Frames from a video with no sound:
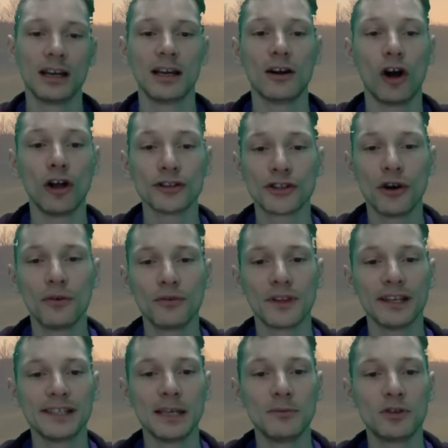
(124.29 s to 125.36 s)
Also, they
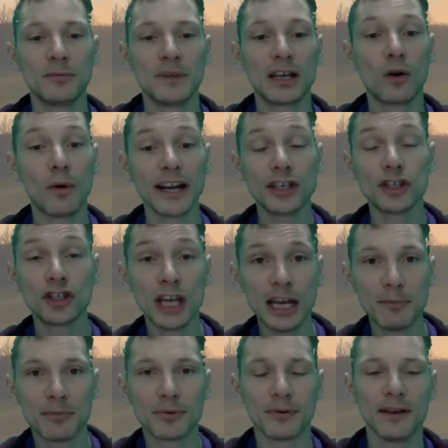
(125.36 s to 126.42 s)
seem to be quite
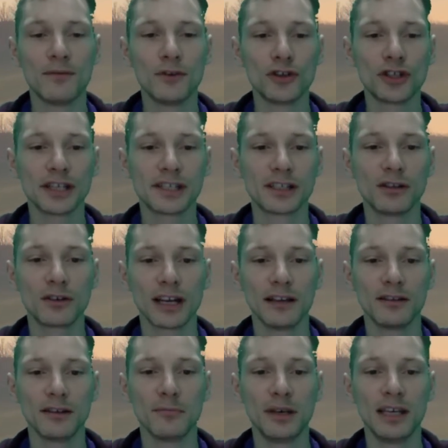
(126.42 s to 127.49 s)
cheap if you just look at
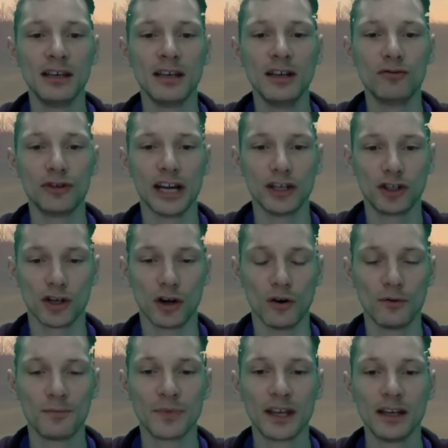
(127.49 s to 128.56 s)
the PE ratio.